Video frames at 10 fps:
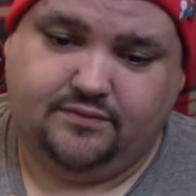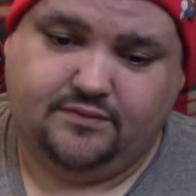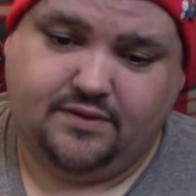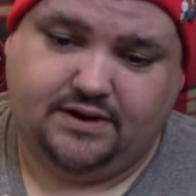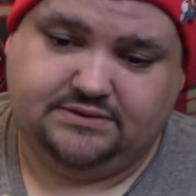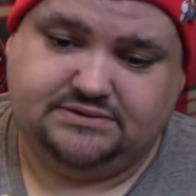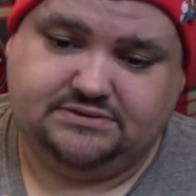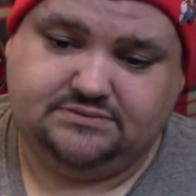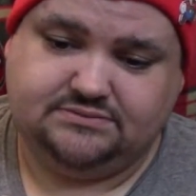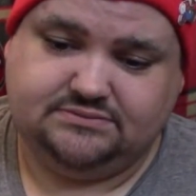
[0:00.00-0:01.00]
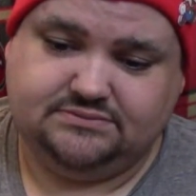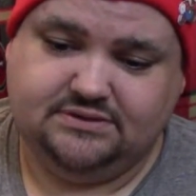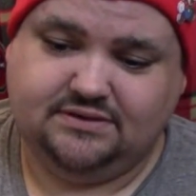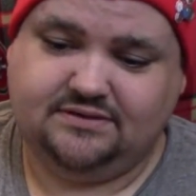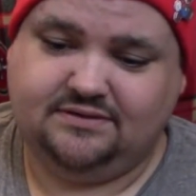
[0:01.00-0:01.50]
Granted,
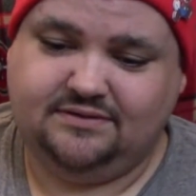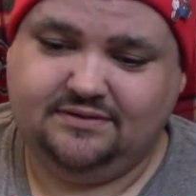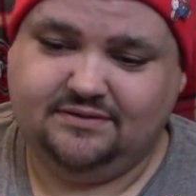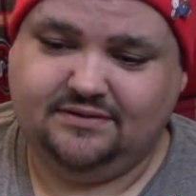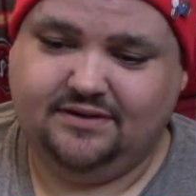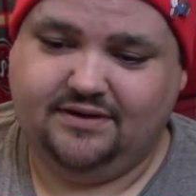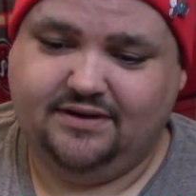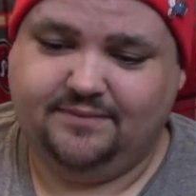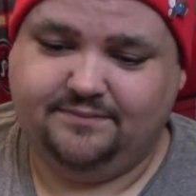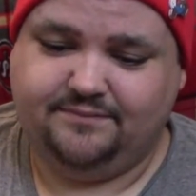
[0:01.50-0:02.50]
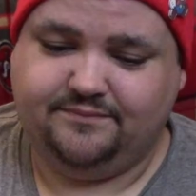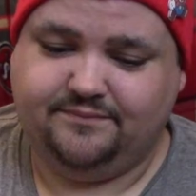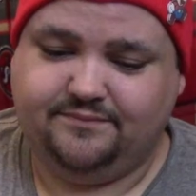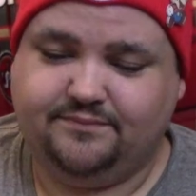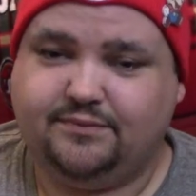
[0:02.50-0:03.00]
if
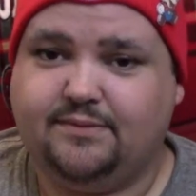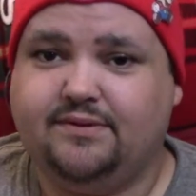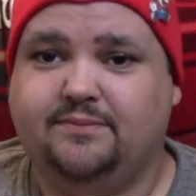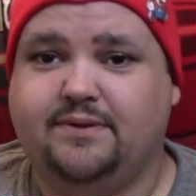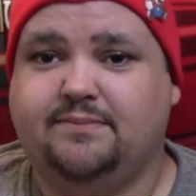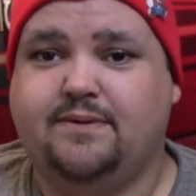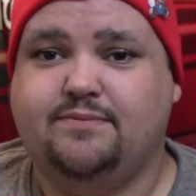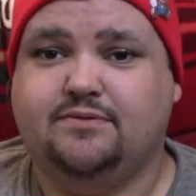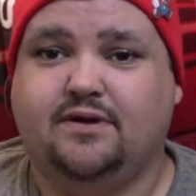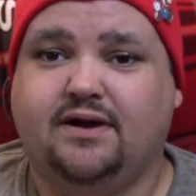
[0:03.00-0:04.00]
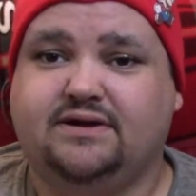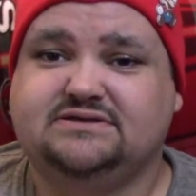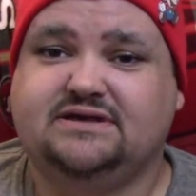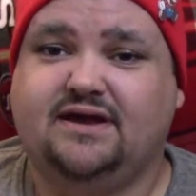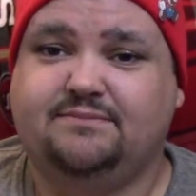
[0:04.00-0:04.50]
probably going to make people cry,
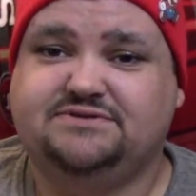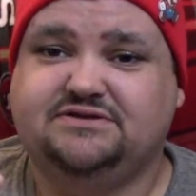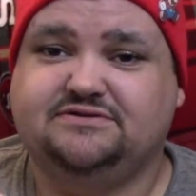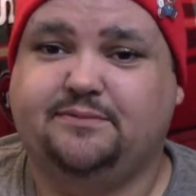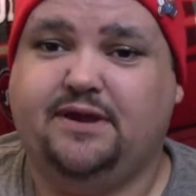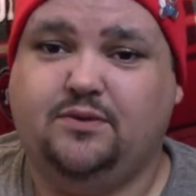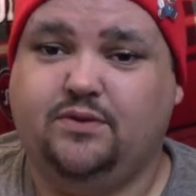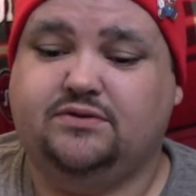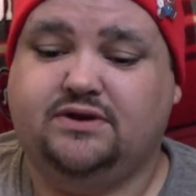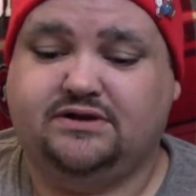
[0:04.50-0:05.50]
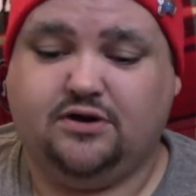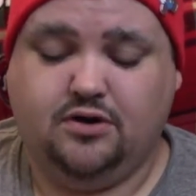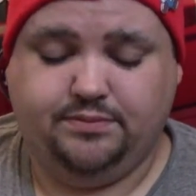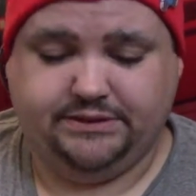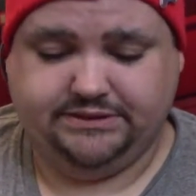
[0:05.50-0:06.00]
because I'm still debating whether or not to
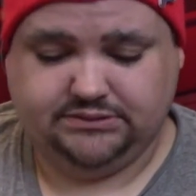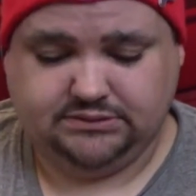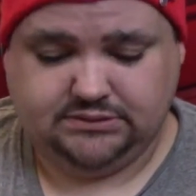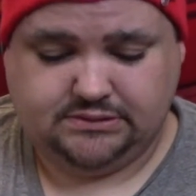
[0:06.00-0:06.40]
open it.